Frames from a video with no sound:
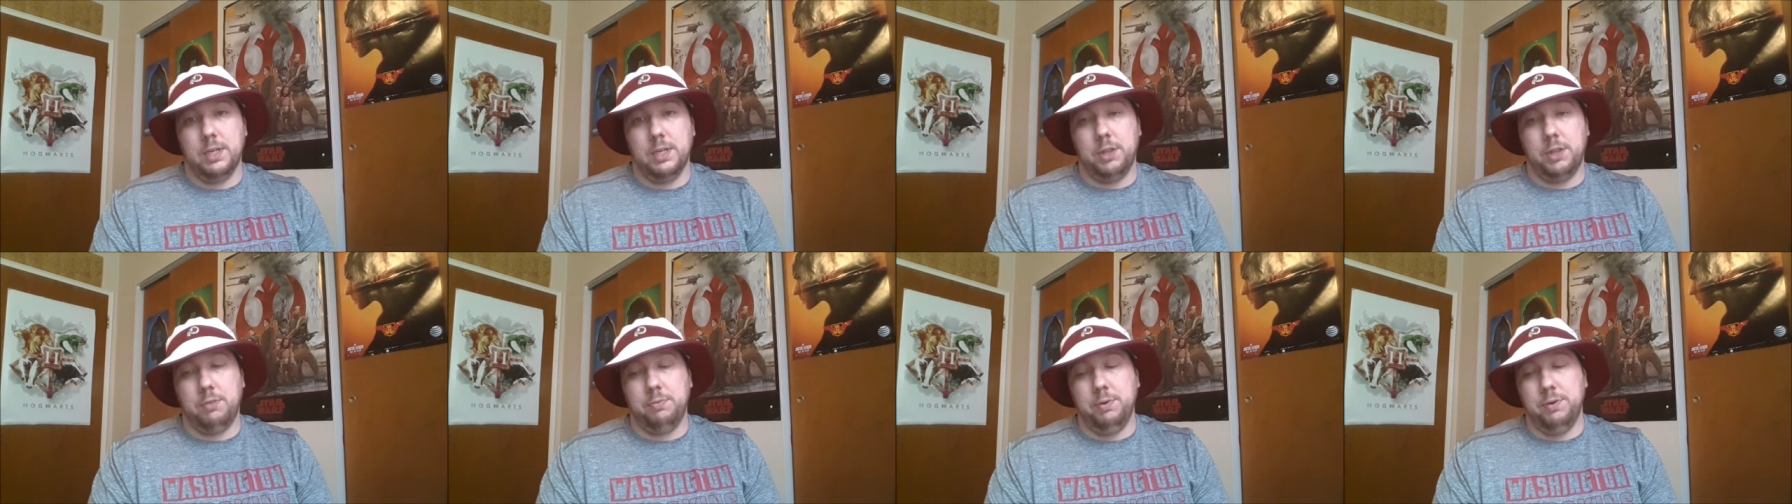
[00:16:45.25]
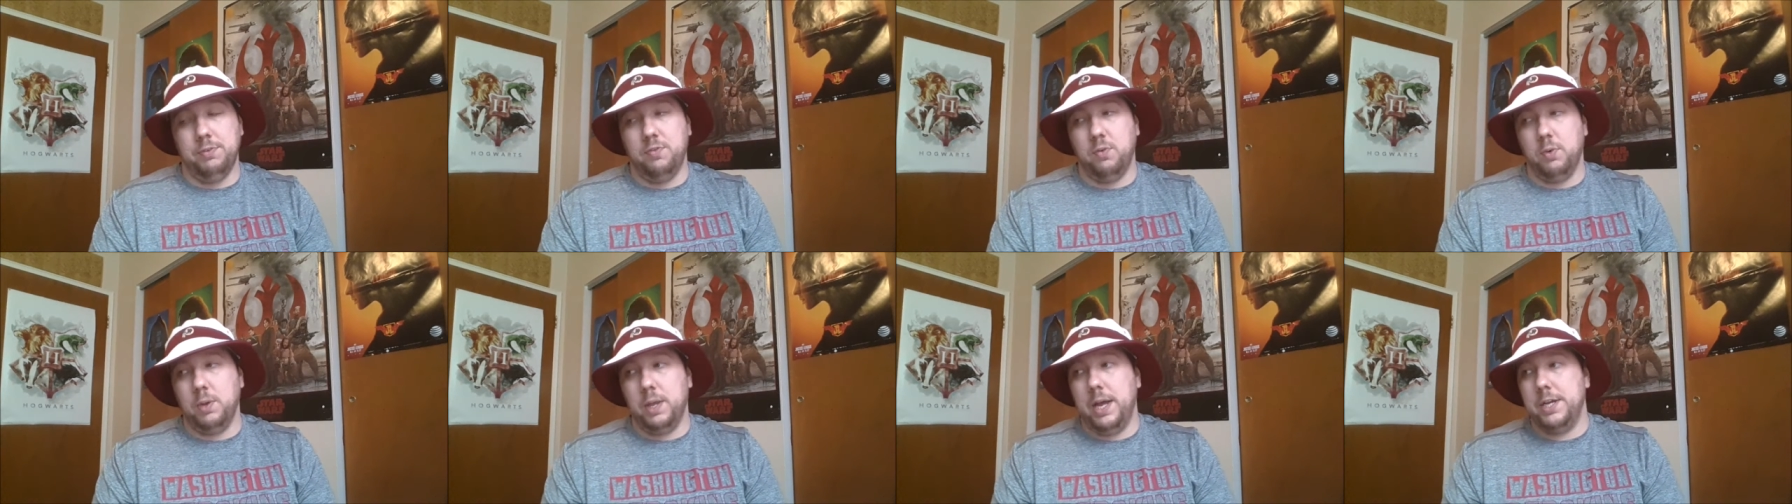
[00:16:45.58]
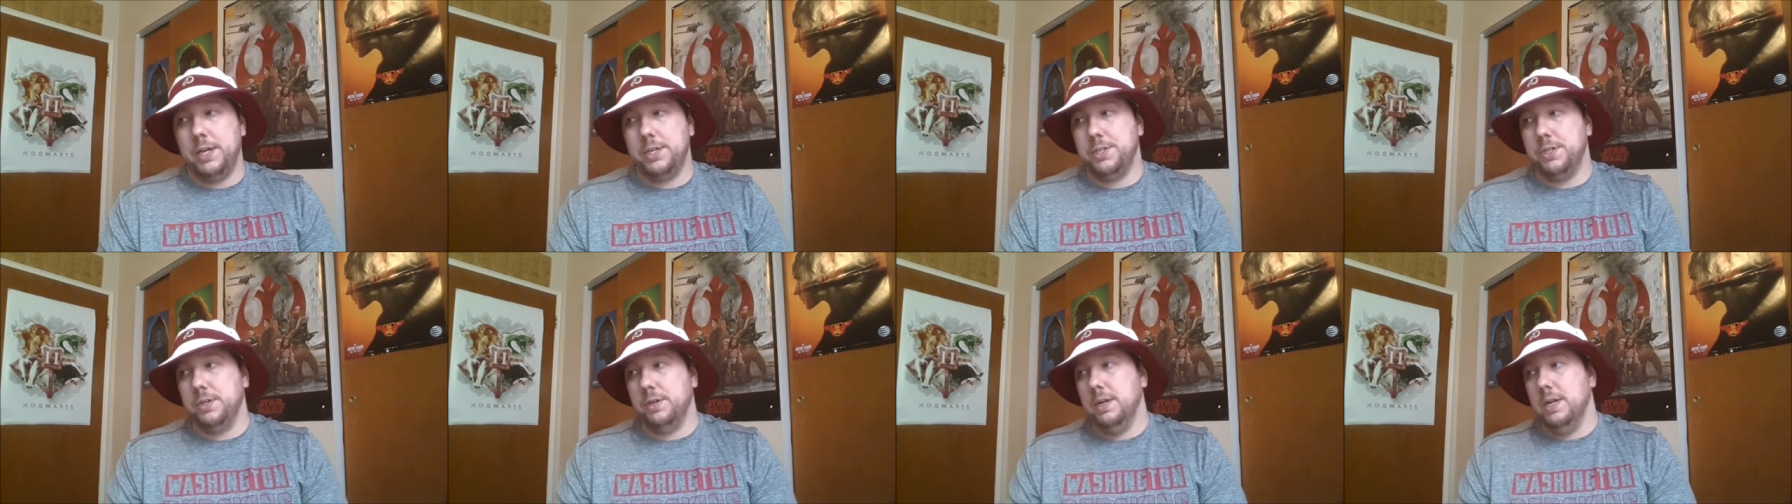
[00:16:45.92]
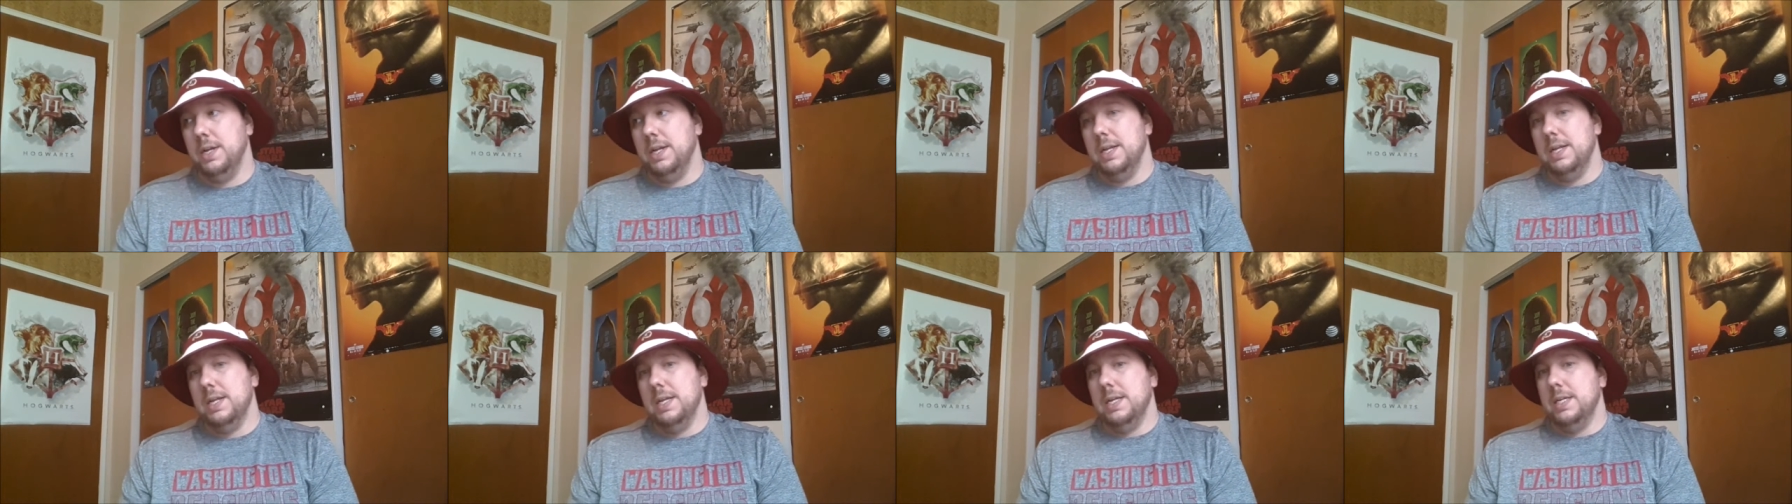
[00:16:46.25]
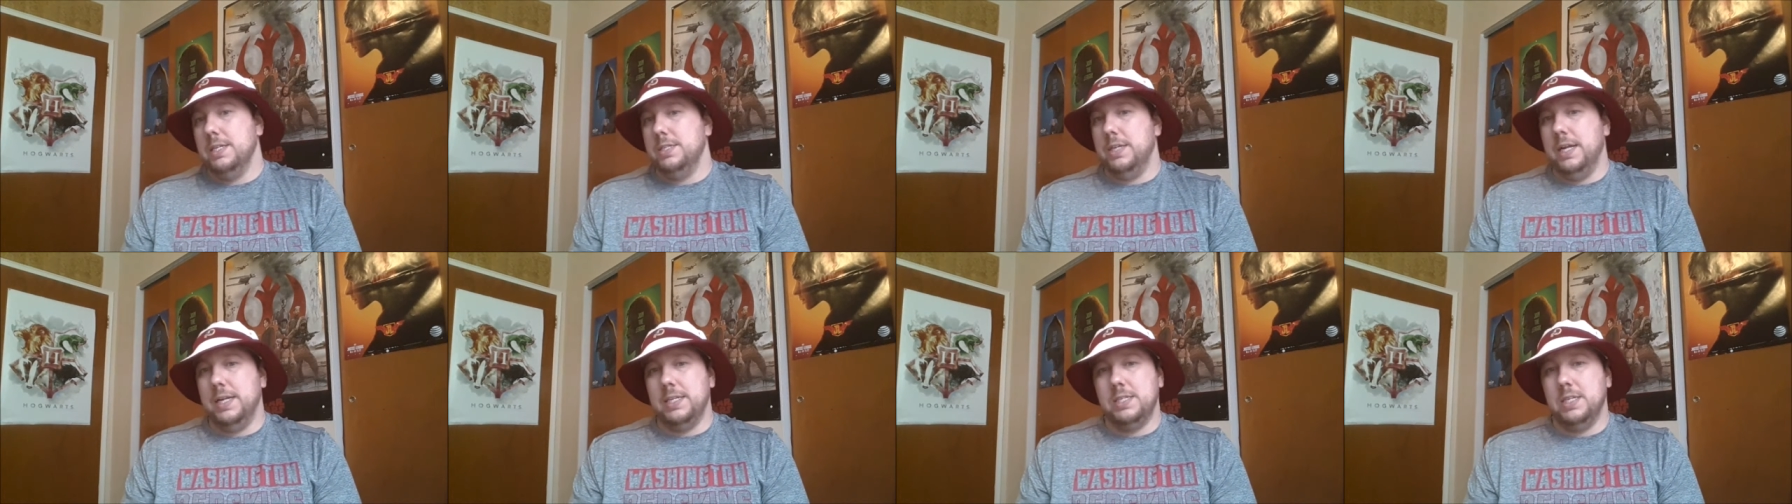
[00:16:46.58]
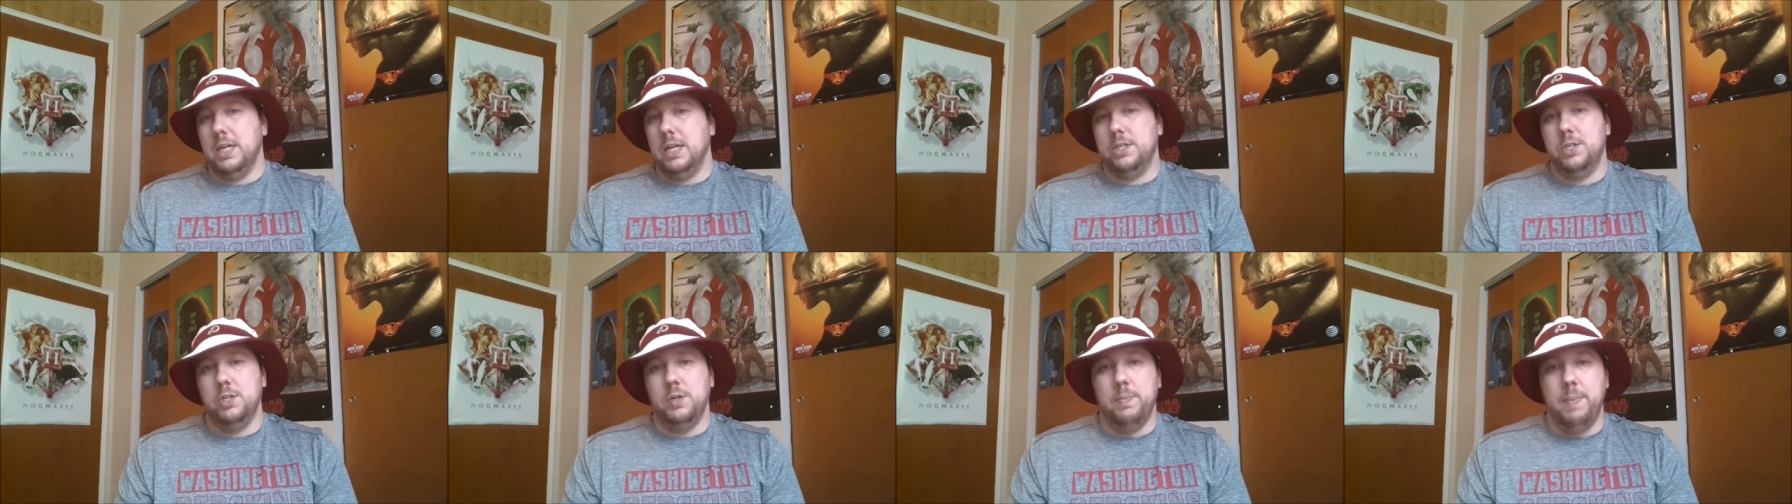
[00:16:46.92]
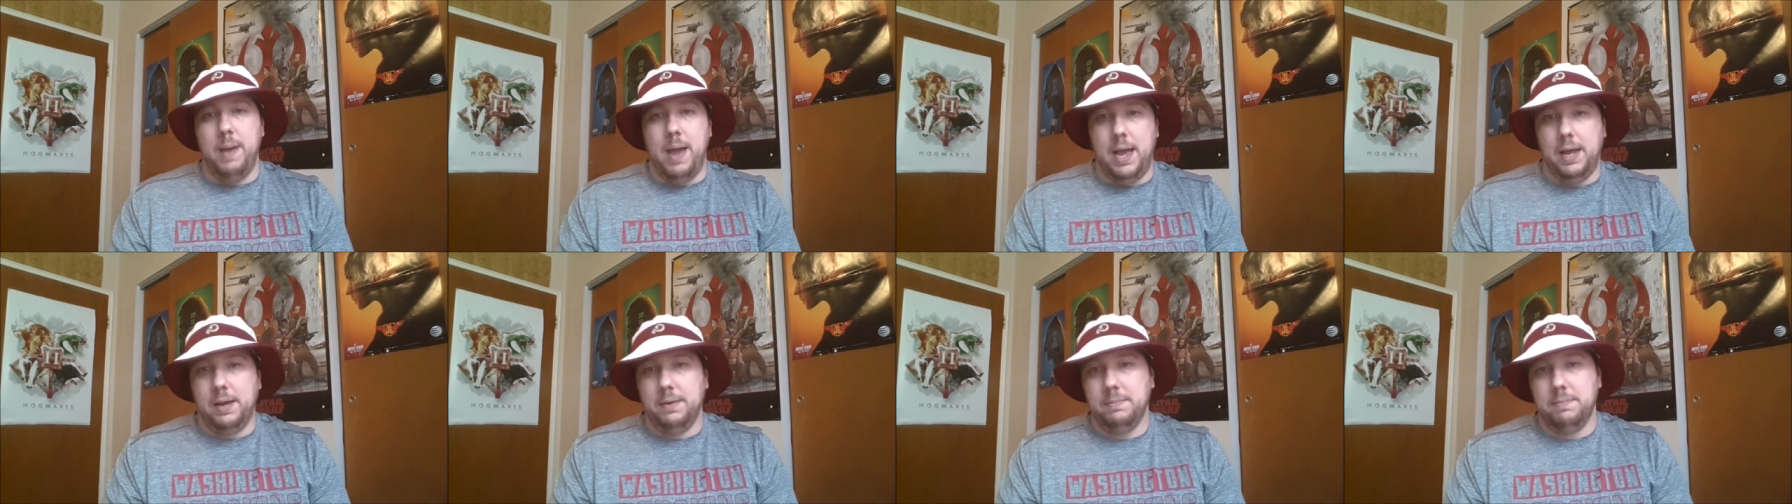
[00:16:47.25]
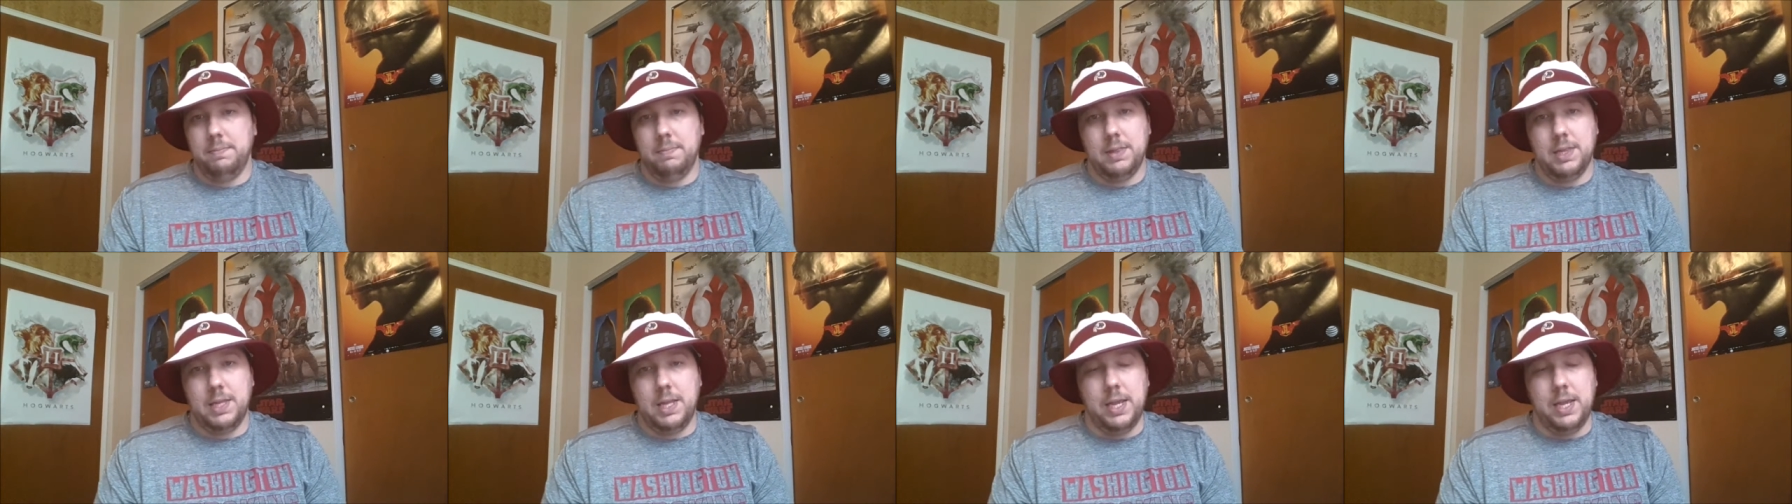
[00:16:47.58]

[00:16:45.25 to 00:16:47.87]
like 3 or 4 last year. So that's not too bad.